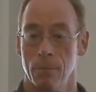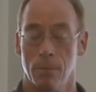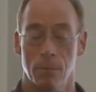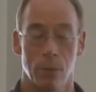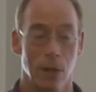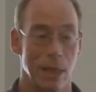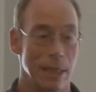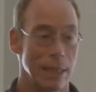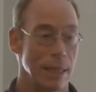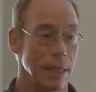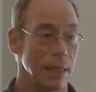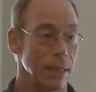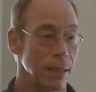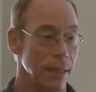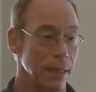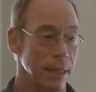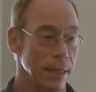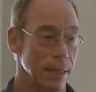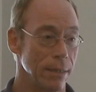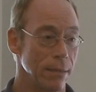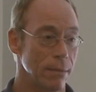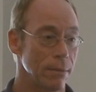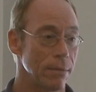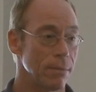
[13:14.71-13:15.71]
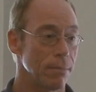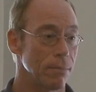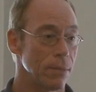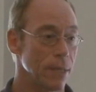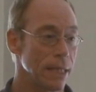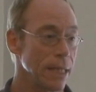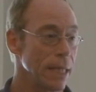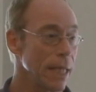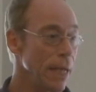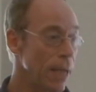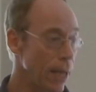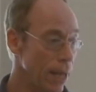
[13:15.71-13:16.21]
President Clinton's
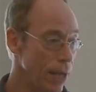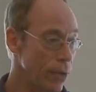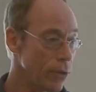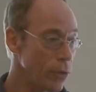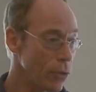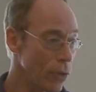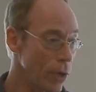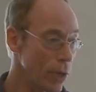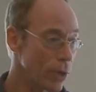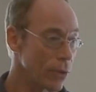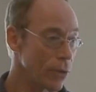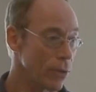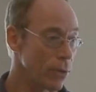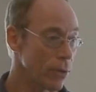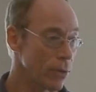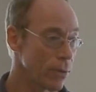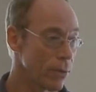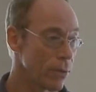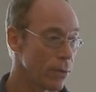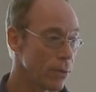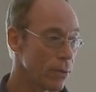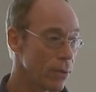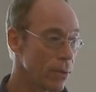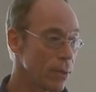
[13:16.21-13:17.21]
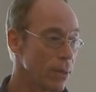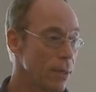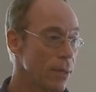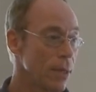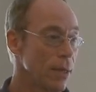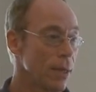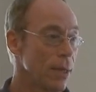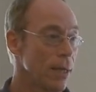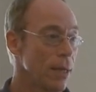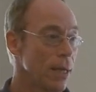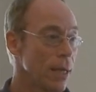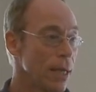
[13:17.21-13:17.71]
C I A director.
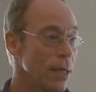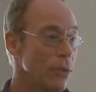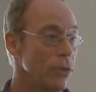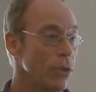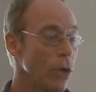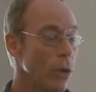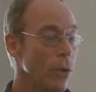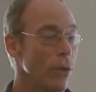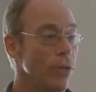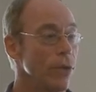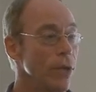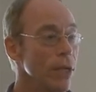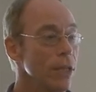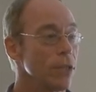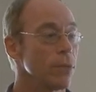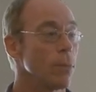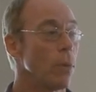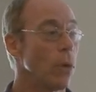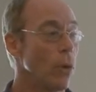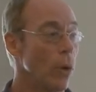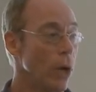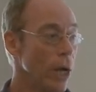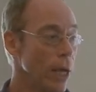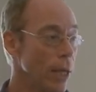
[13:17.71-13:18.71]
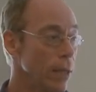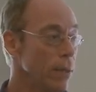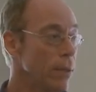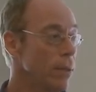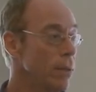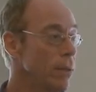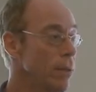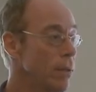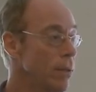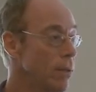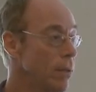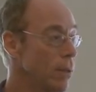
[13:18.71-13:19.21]
So at this point,
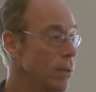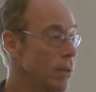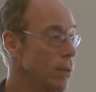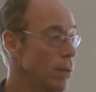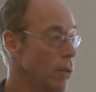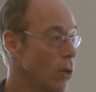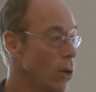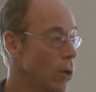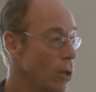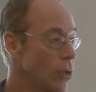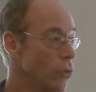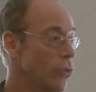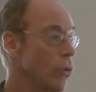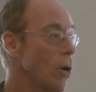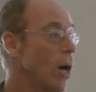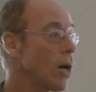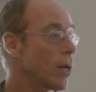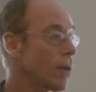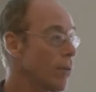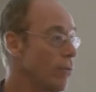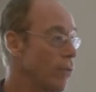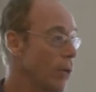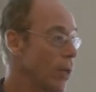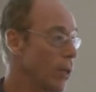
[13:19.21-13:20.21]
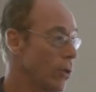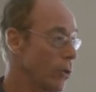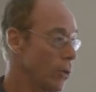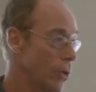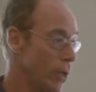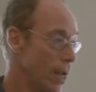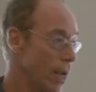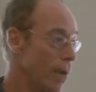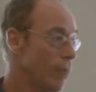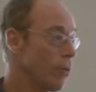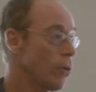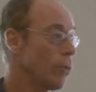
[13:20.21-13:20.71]
uh, Lawrence Rockefeller
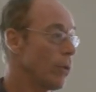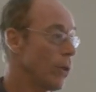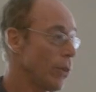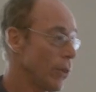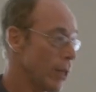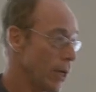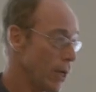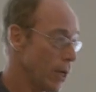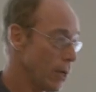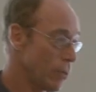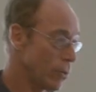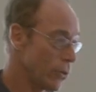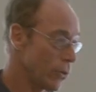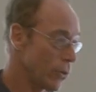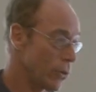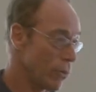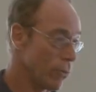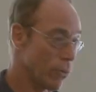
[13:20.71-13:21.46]
and everyone there was,